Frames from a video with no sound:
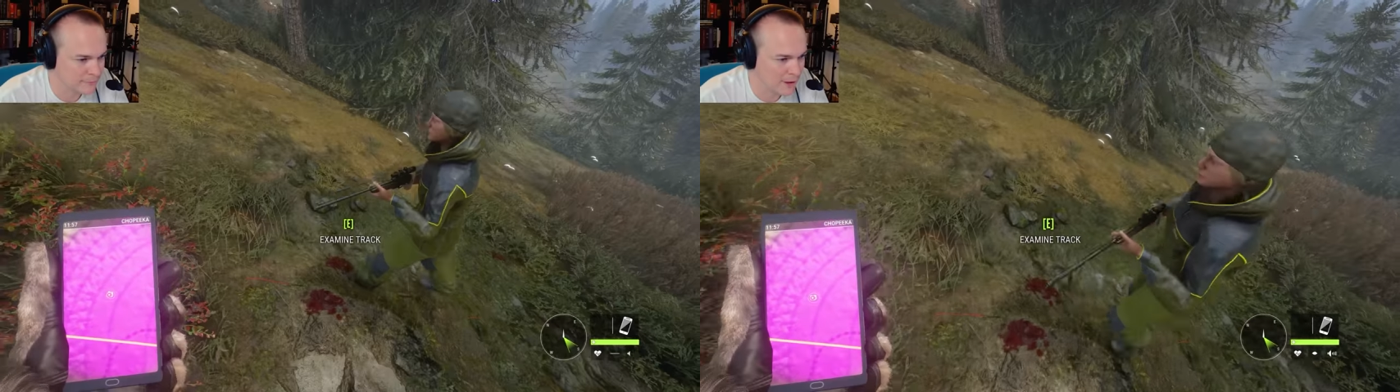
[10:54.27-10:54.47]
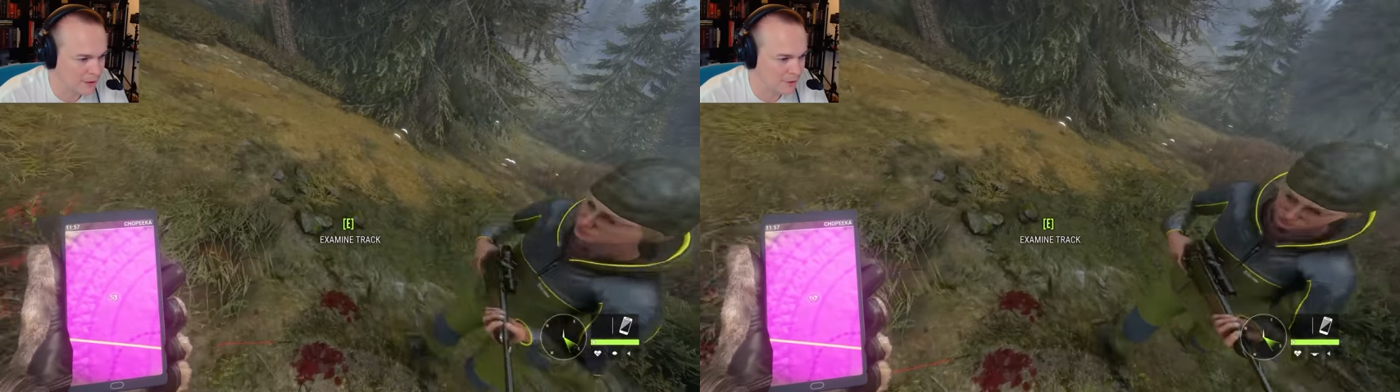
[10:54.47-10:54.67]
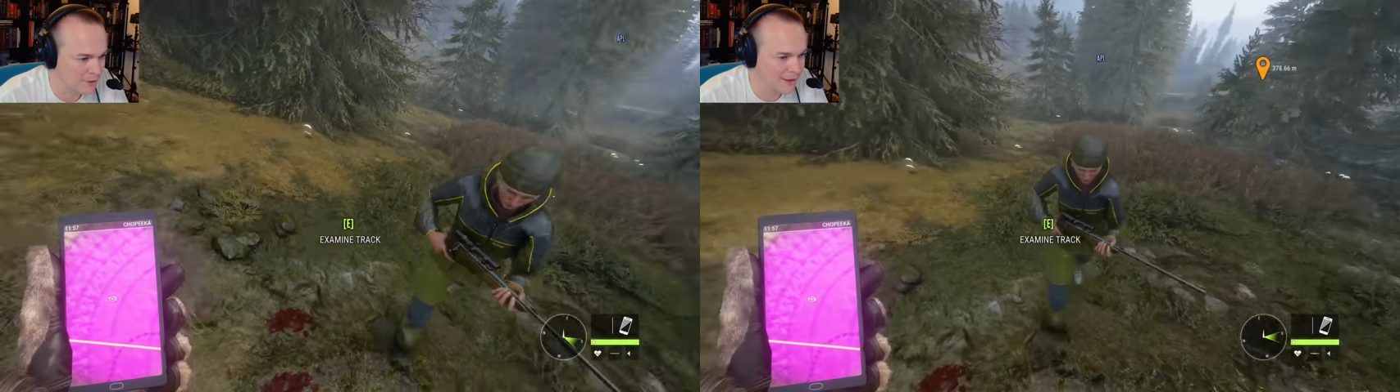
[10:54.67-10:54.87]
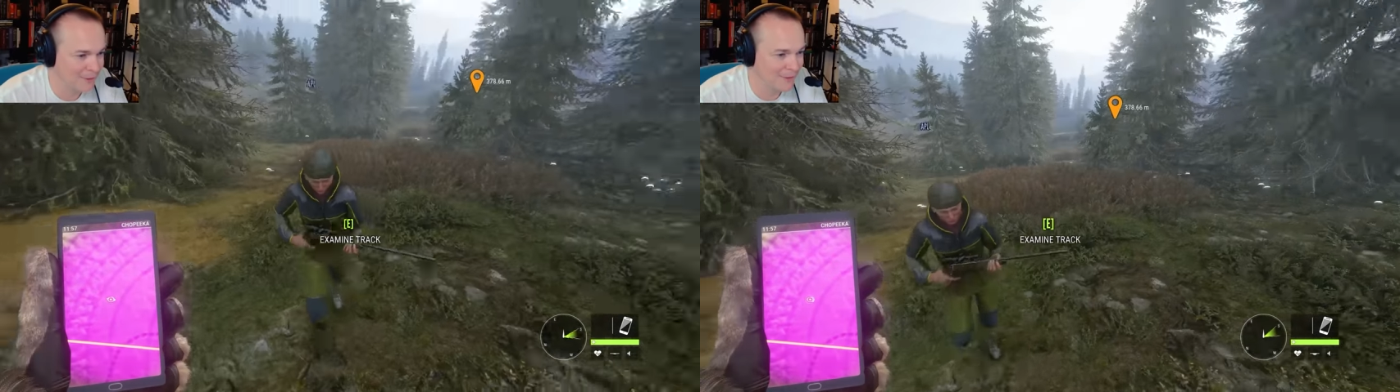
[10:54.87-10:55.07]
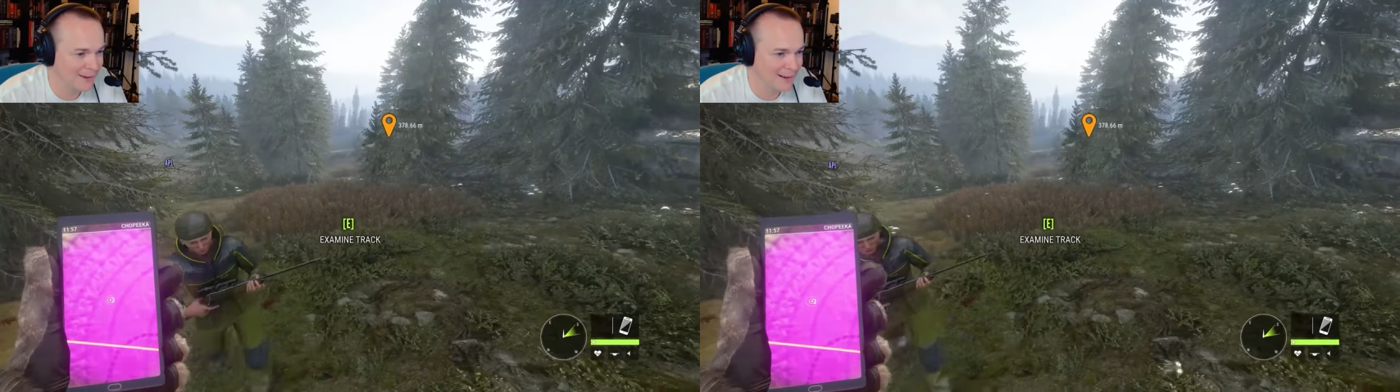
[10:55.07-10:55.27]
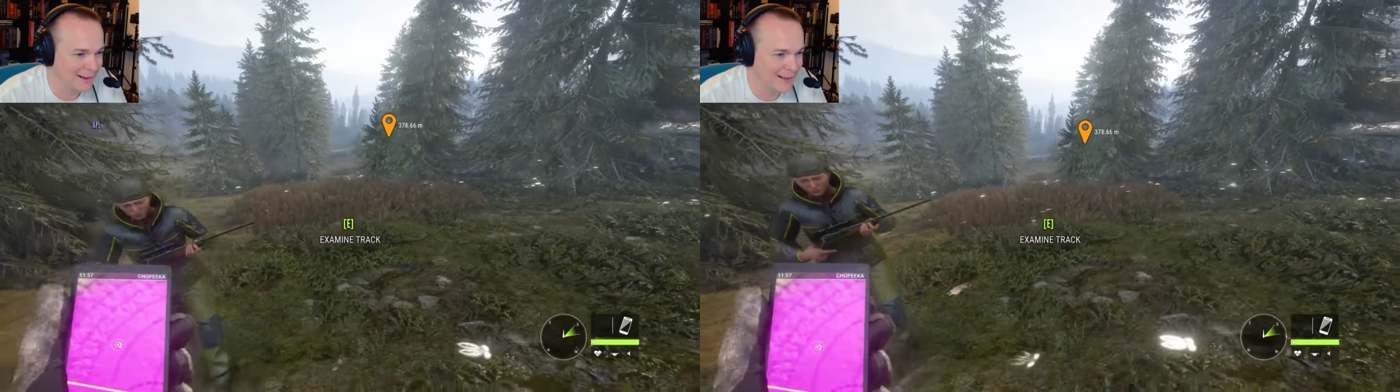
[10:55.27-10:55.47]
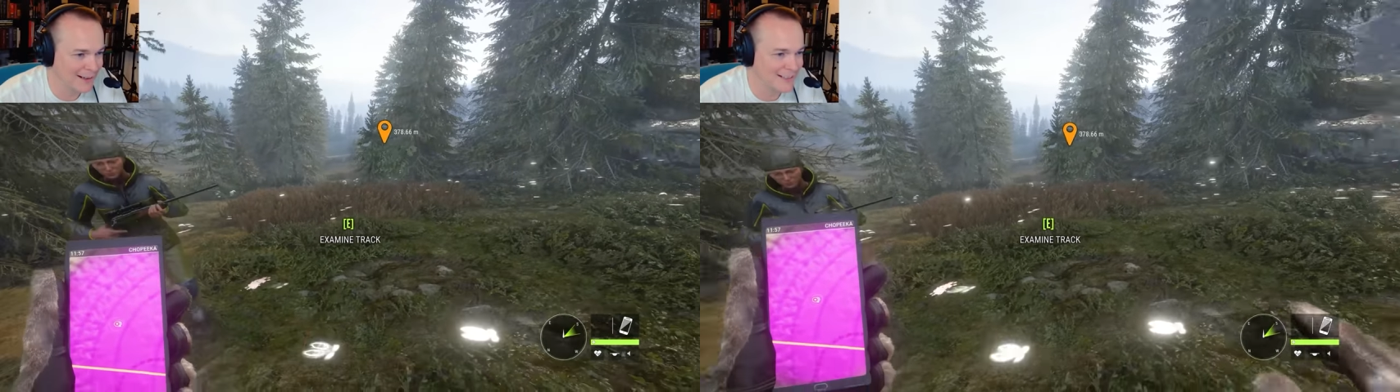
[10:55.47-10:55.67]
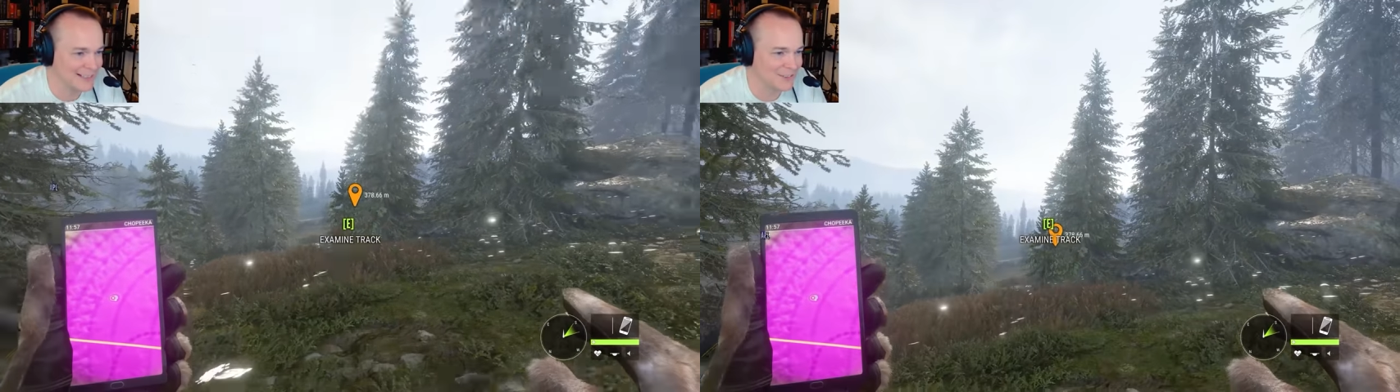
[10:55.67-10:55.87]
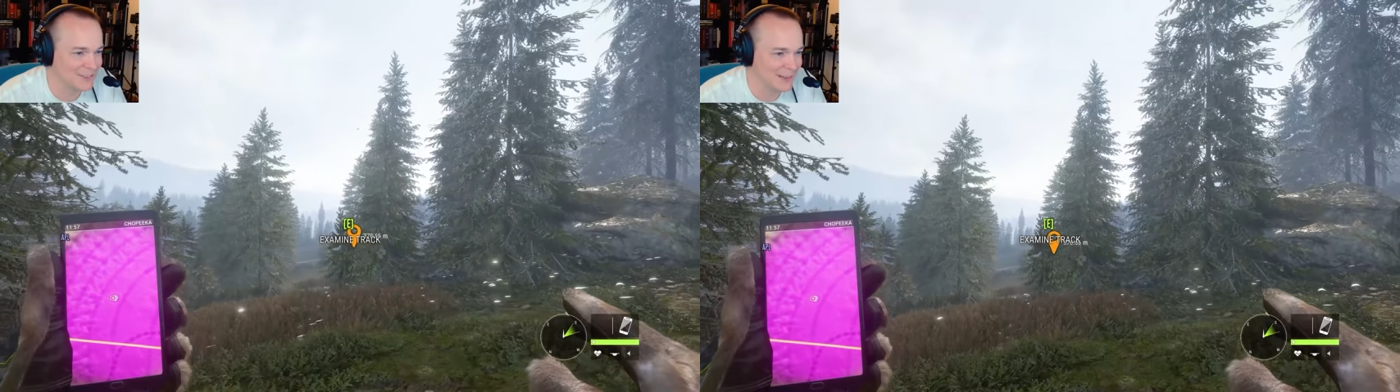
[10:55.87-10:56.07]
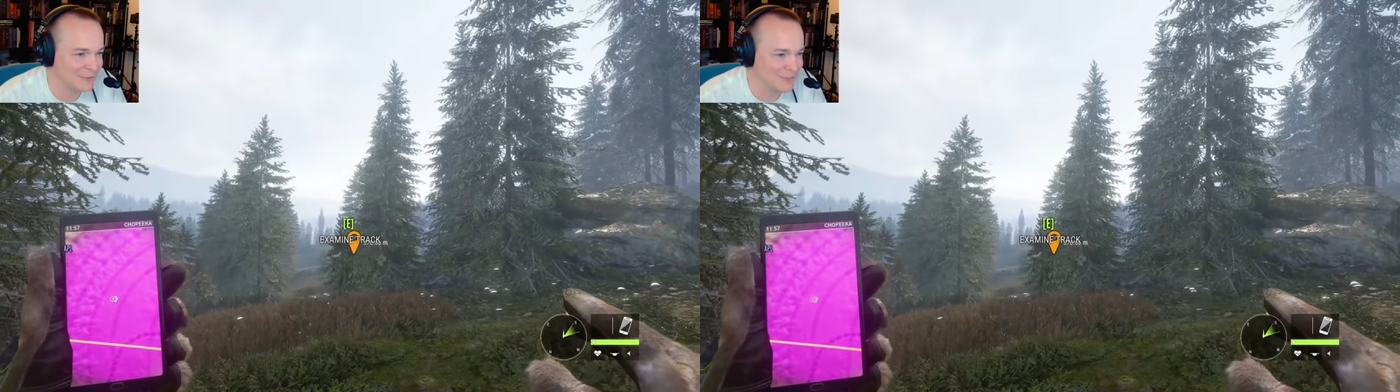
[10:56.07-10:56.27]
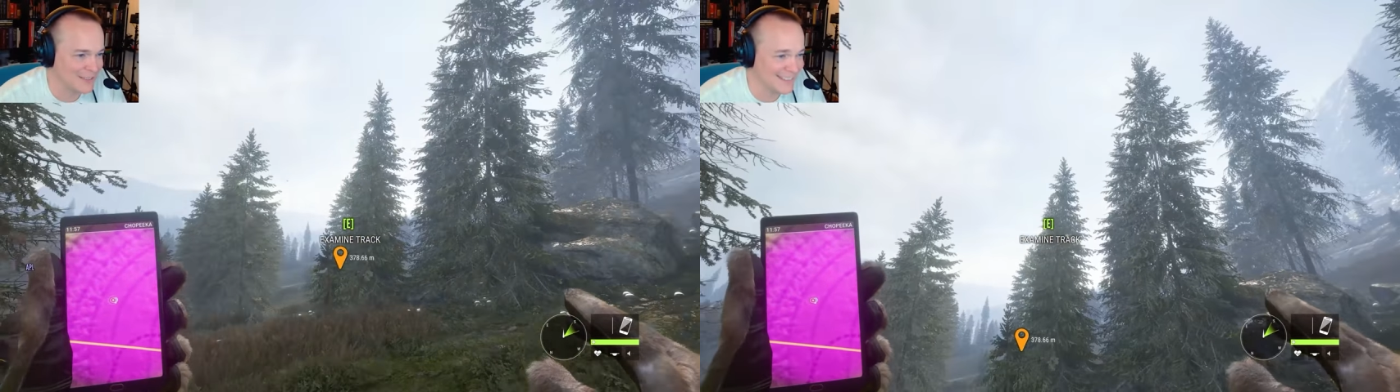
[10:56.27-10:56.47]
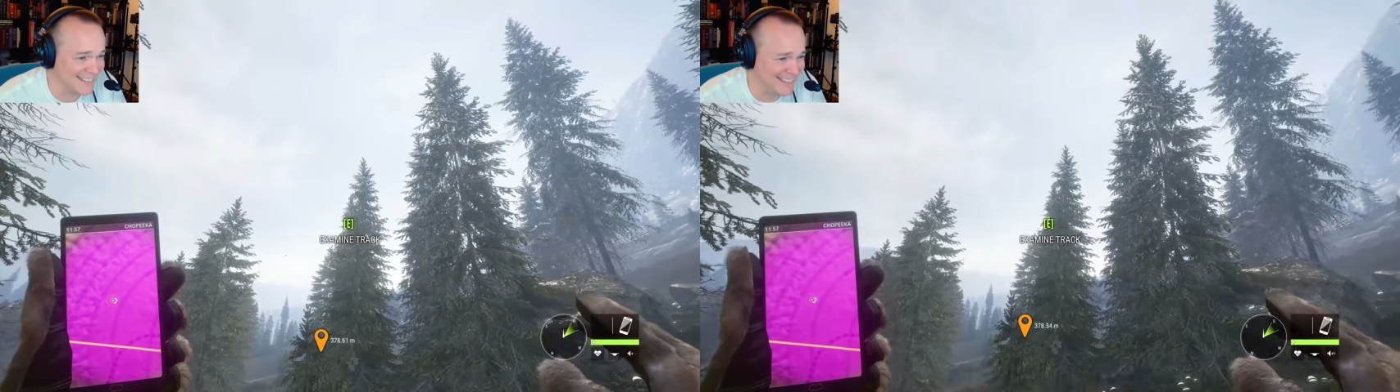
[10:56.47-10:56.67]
Okay, hold on. I gotta take a selfie.